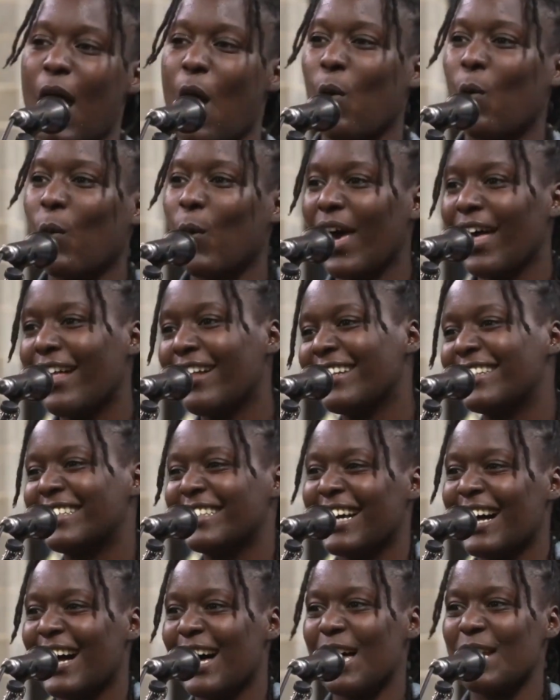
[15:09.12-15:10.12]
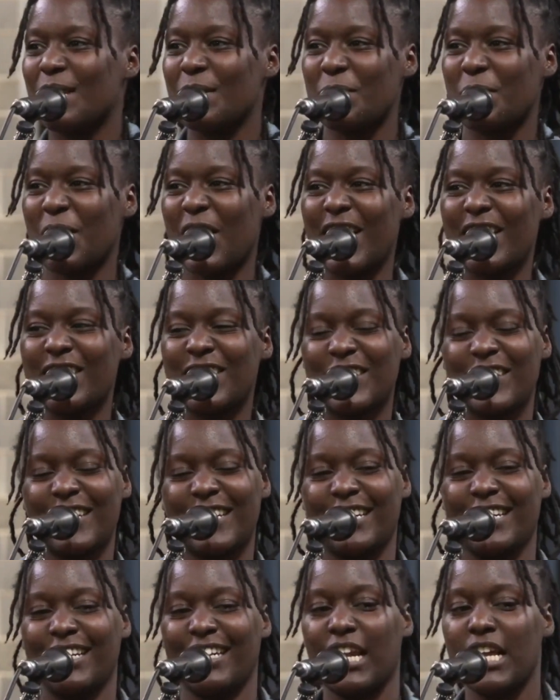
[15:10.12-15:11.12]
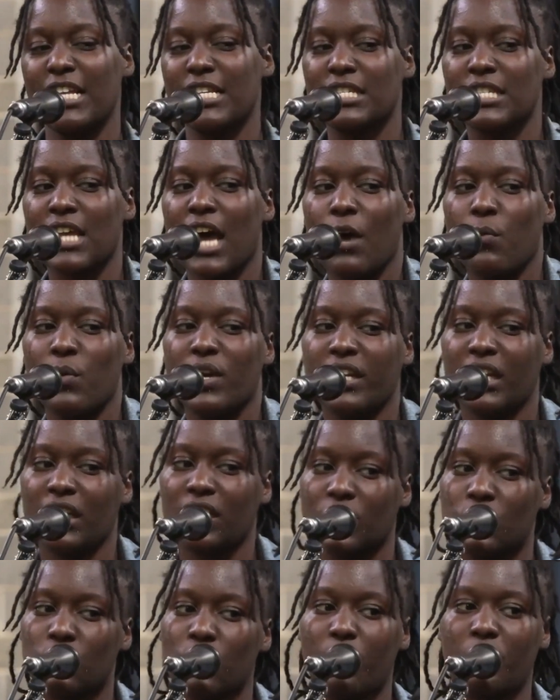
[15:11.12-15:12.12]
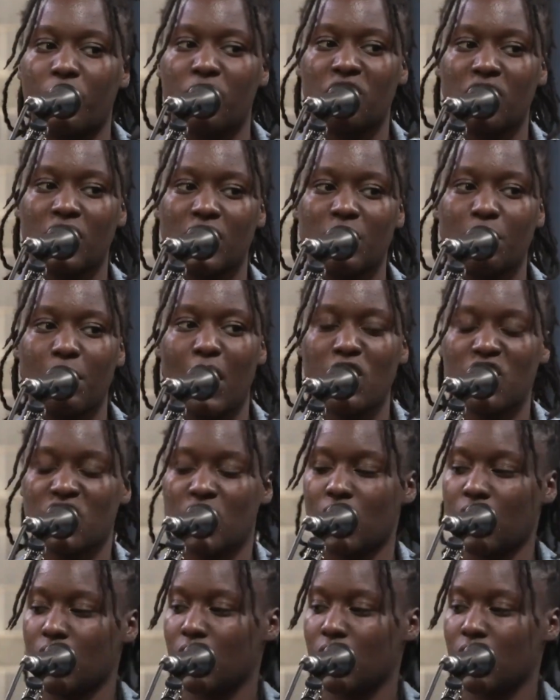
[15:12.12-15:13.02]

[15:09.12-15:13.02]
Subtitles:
Well done, Marsha. Are we ready to appreciate Marsha?